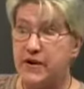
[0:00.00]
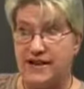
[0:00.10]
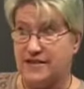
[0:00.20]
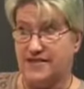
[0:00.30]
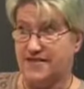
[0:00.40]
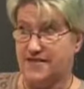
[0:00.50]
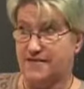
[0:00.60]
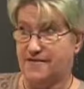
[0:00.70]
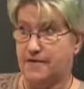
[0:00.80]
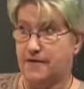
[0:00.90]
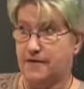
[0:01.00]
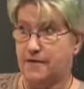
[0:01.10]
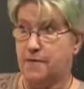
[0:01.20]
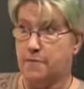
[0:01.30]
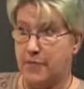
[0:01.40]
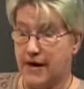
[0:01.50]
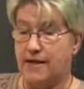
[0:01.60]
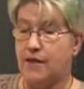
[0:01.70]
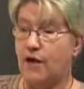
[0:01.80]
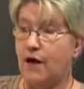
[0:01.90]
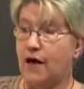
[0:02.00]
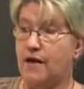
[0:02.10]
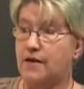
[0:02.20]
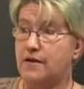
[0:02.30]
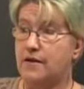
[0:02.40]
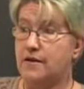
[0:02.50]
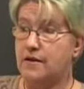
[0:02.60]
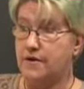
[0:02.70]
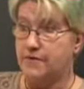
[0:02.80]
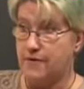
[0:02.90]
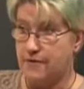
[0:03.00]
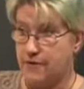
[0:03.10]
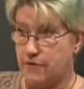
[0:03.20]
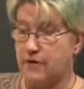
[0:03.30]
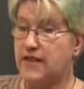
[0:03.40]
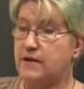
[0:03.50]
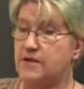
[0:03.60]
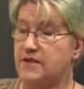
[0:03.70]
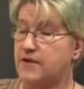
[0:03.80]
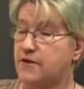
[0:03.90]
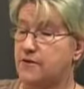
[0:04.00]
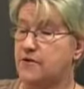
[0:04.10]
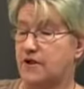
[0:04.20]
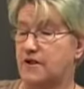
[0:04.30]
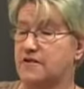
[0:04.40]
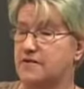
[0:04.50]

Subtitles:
else, by law, you're allowed to take your dog.